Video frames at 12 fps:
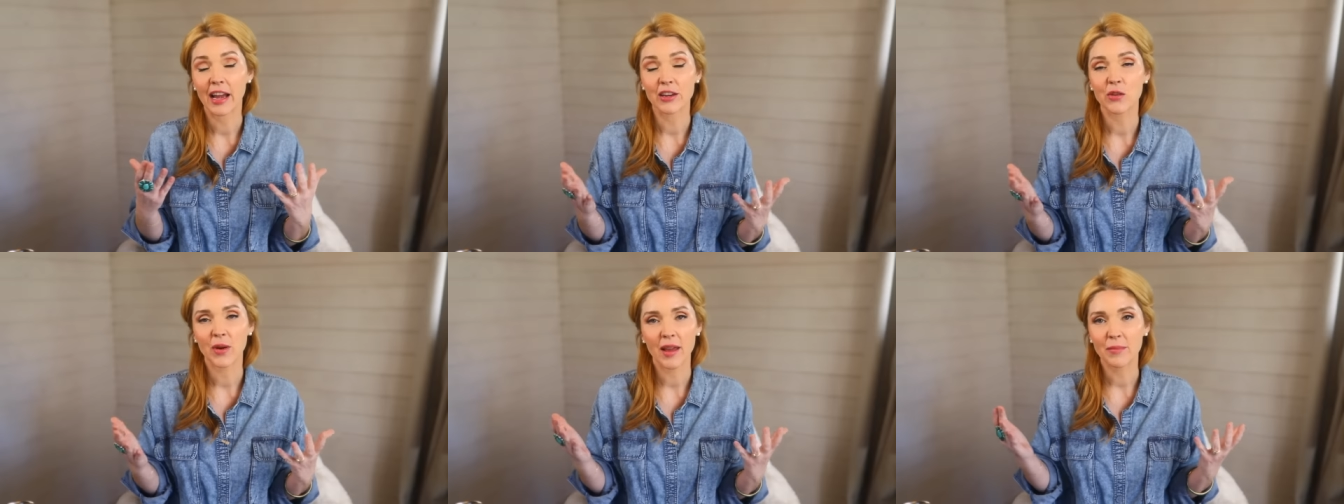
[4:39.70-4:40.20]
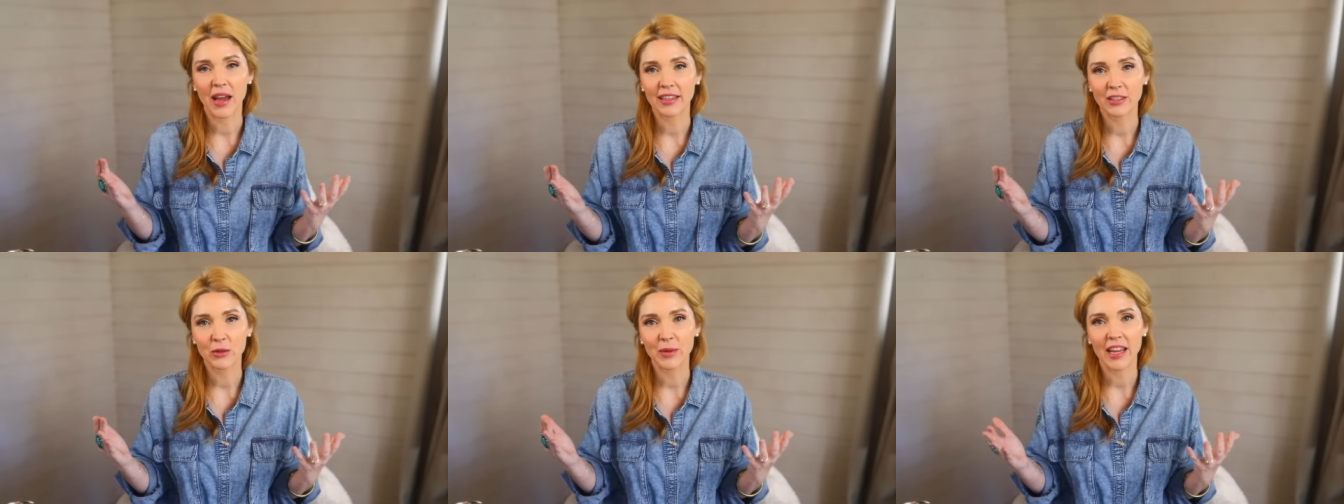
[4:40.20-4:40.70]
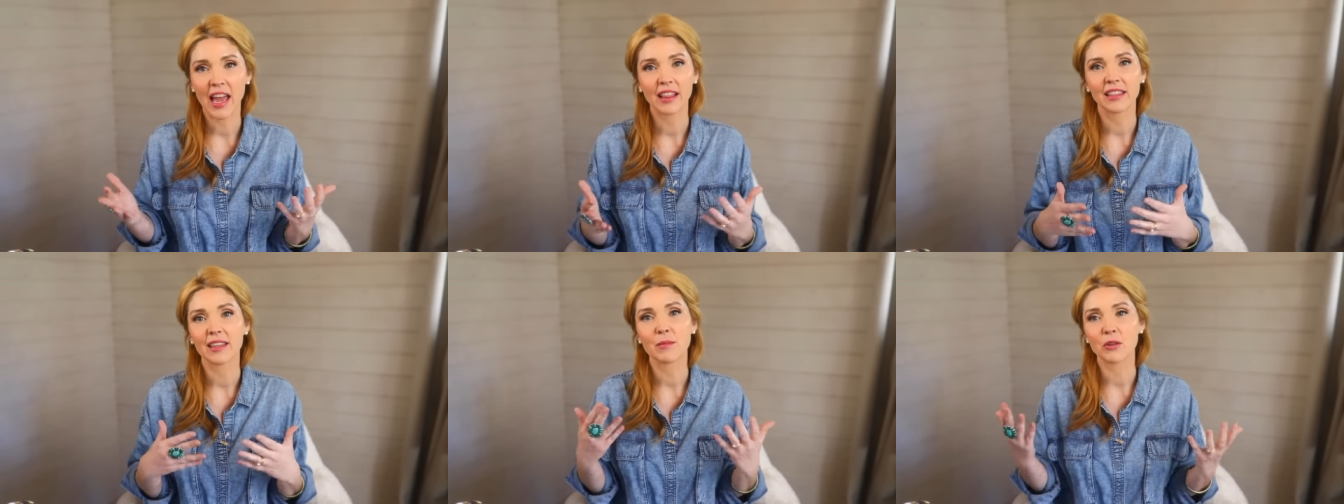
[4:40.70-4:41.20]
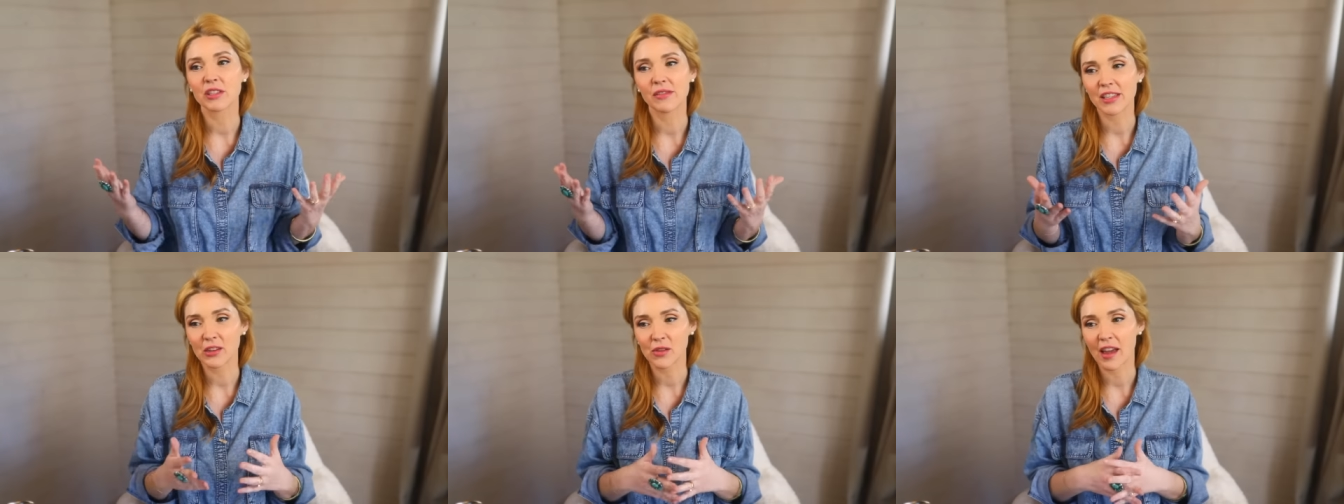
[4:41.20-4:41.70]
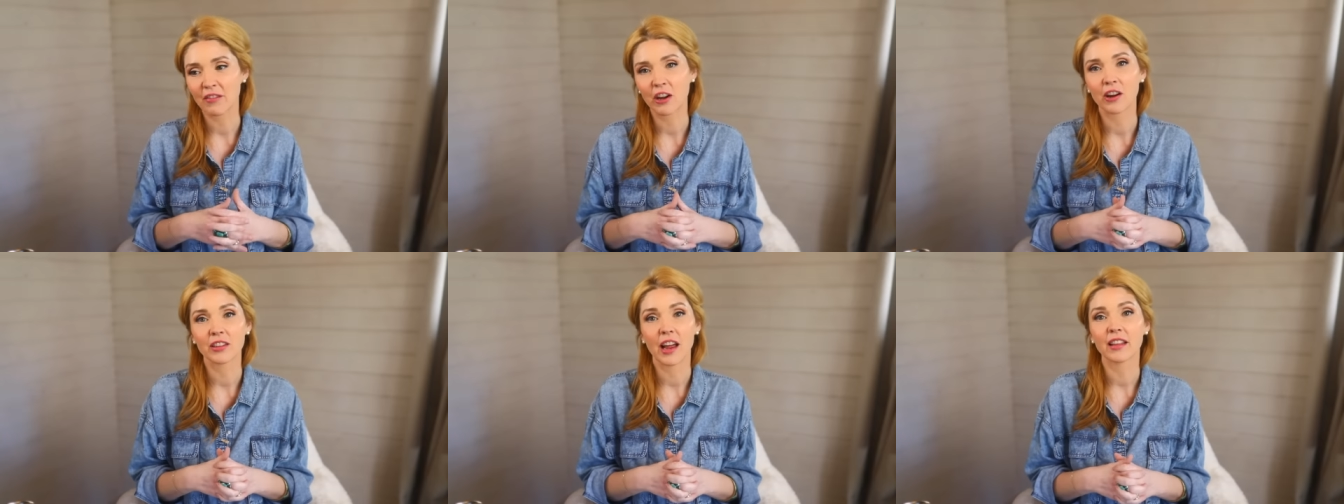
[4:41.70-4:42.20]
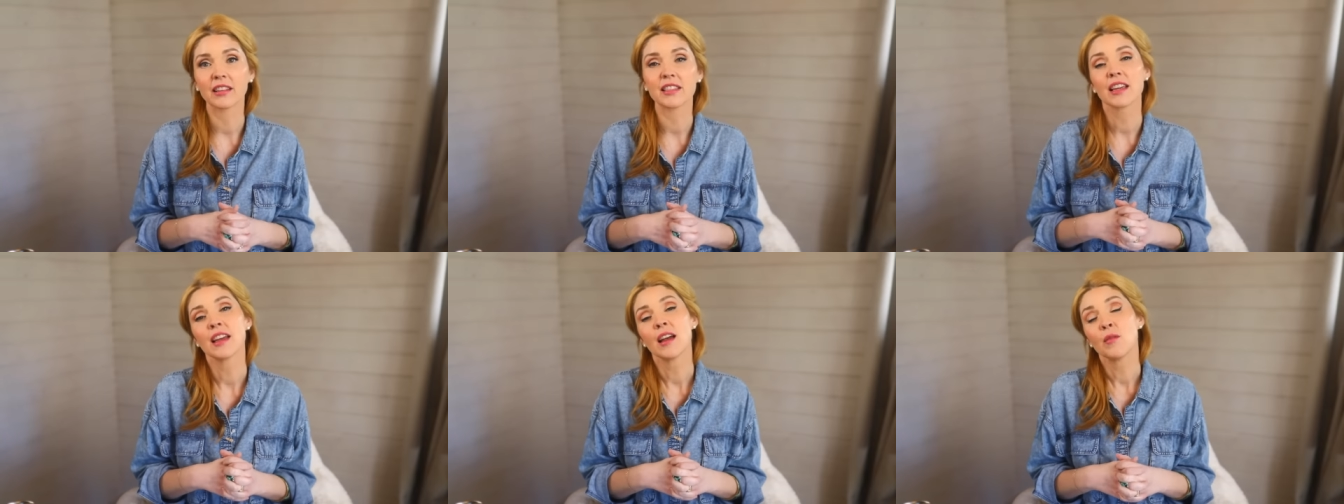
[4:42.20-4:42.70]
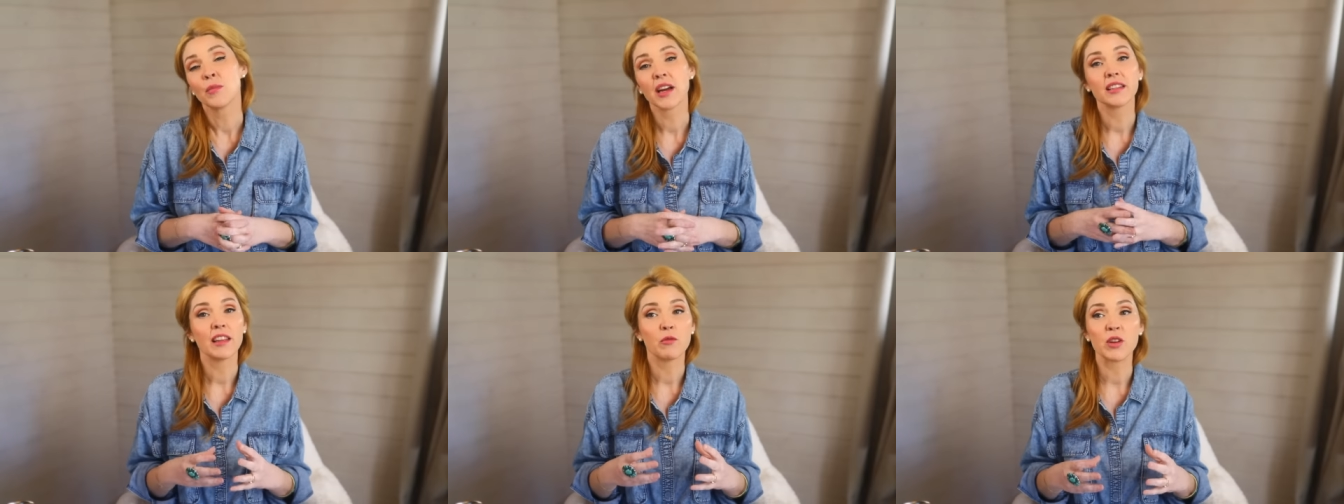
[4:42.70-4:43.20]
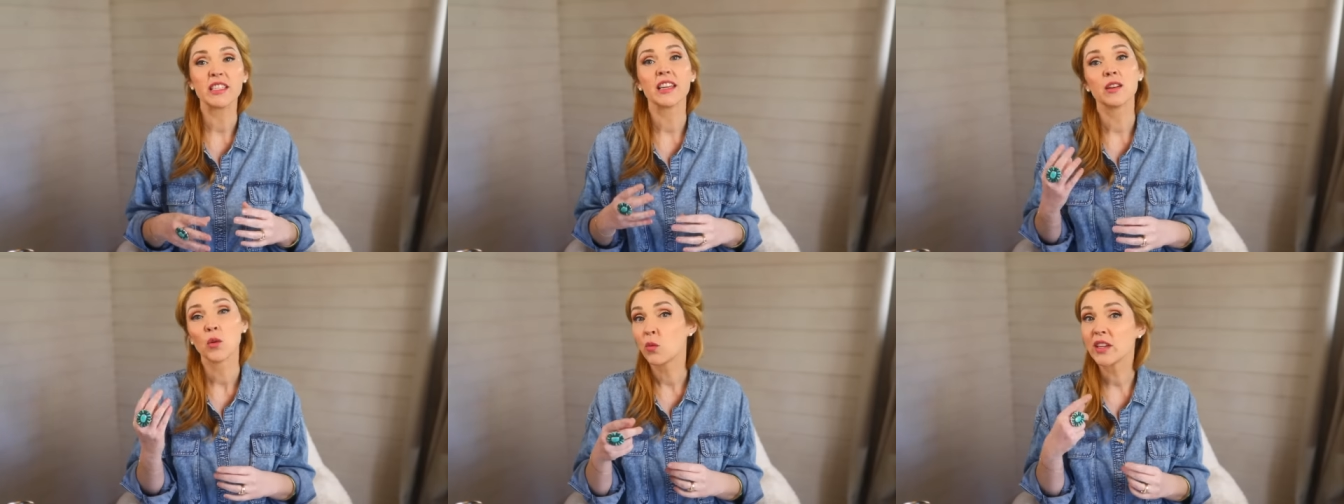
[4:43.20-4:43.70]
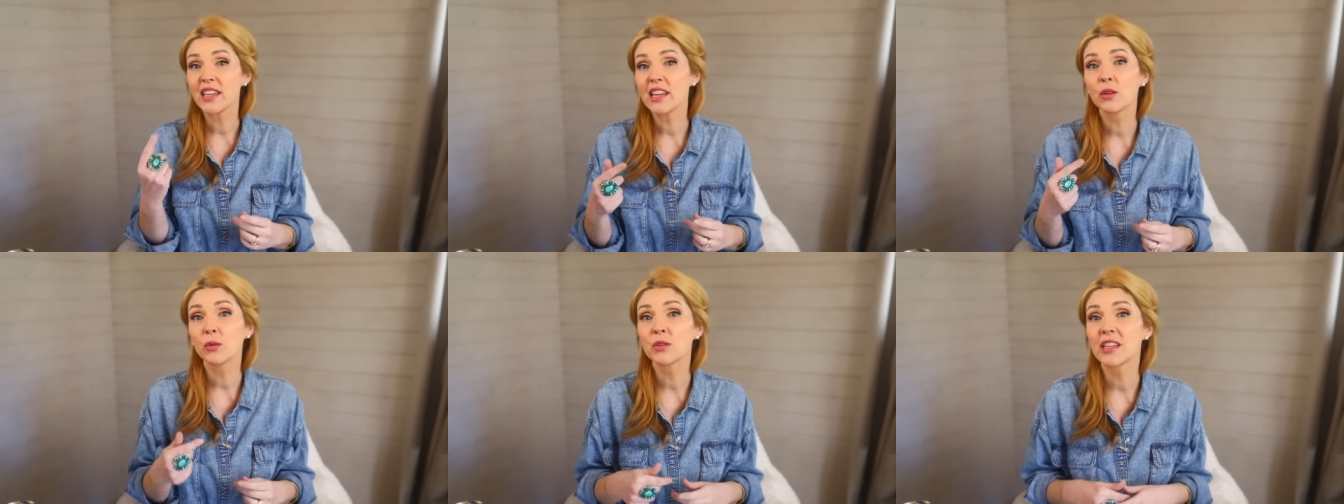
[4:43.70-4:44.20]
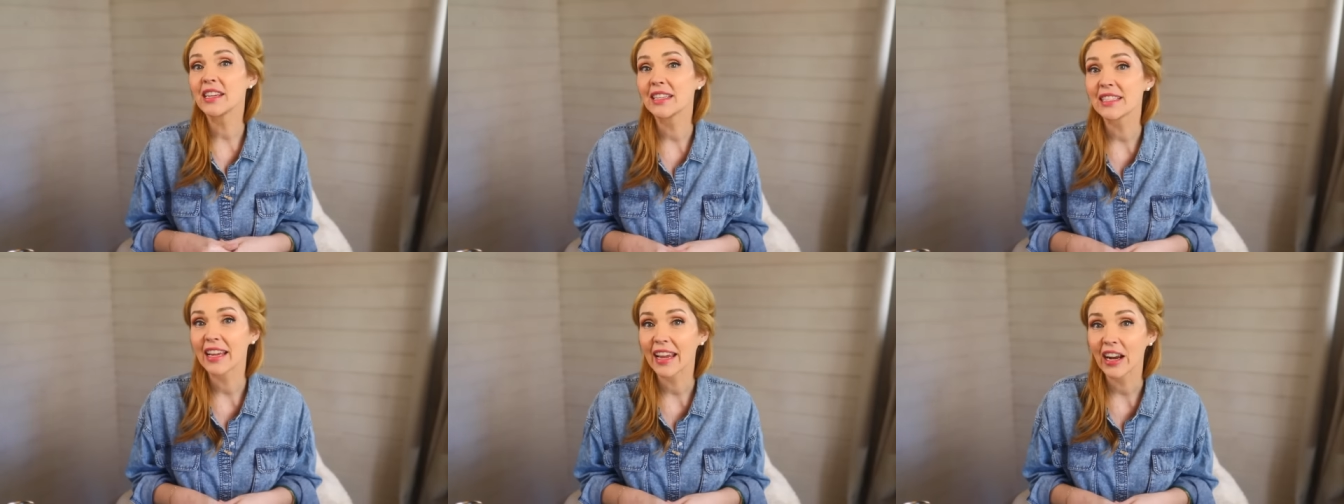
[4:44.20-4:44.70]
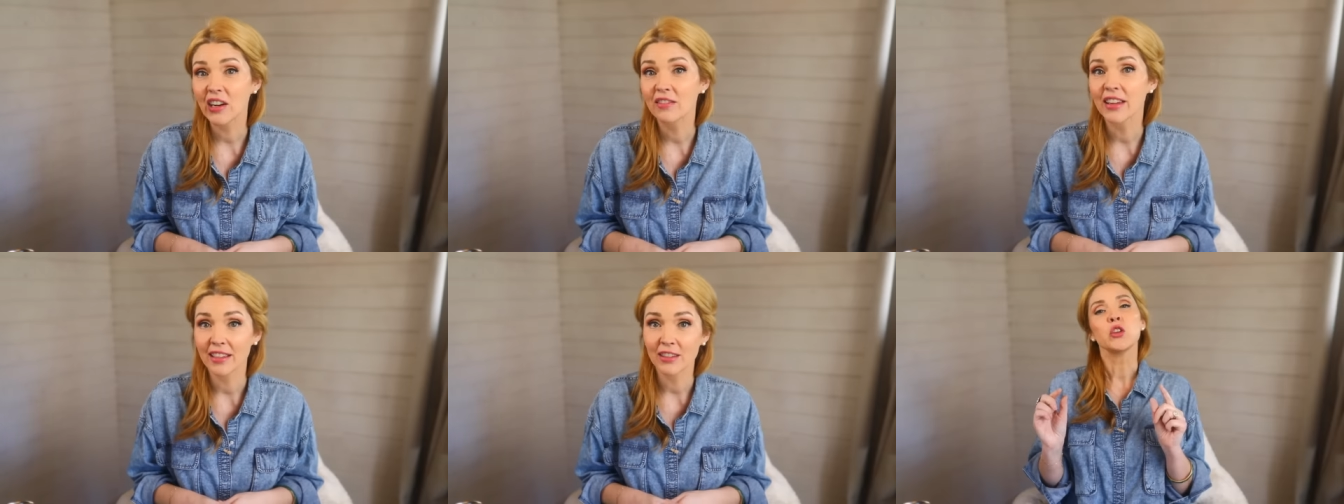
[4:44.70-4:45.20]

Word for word: I know, right? Back to reality. Most of us don't have a garden island. But if we did, we'd need a routine to take care of it.